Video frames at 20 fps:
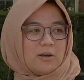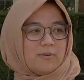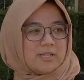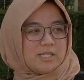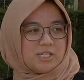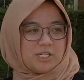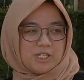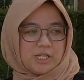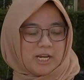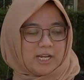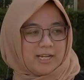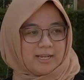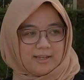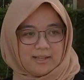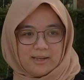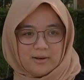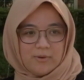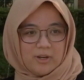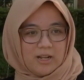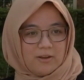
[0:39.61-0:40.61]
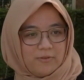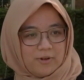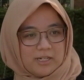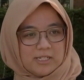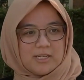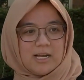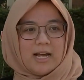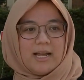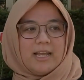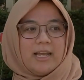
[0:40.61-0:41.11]
was shaken when I
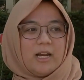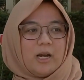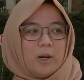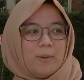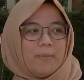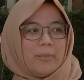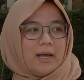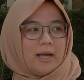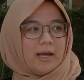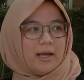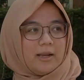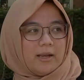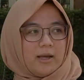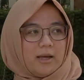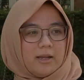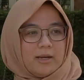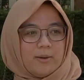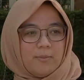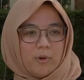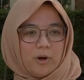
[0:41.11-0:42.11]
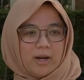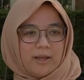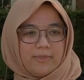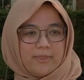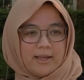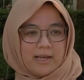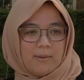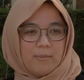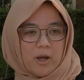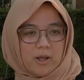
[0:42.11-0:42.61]
first got here, but uh, the more I
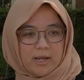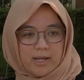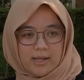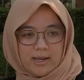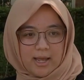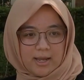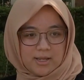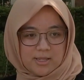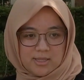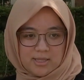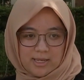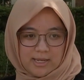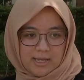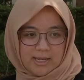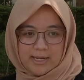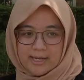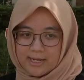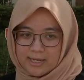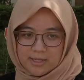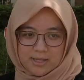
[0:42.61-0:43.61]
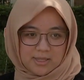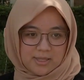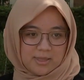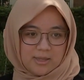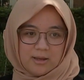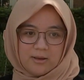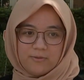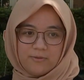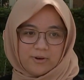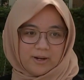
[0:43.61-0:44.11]
think about it, I see kids'
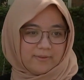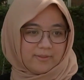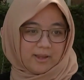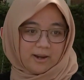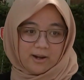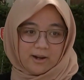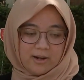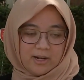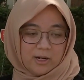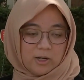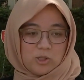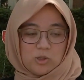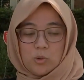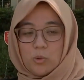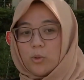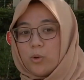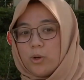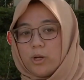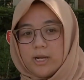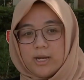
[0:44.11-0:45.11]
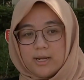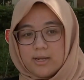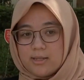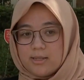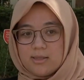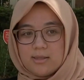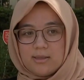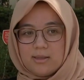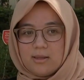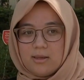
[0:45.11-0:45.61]
stuff right there, their toys.
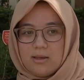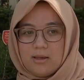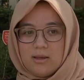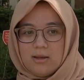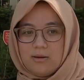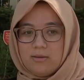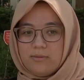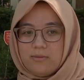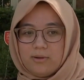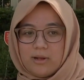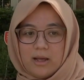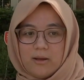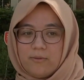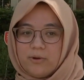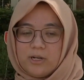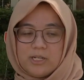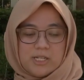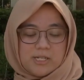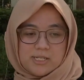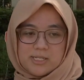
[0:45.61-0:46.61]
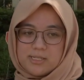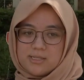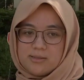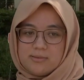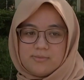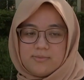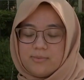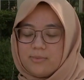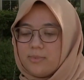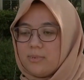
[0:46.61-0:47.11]
Uh, we're just
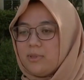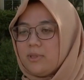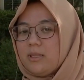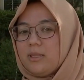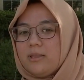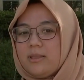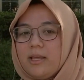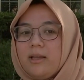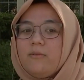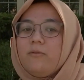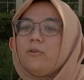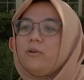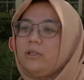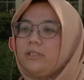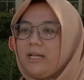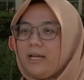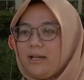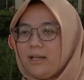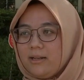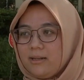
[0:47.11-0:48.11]
thankful that,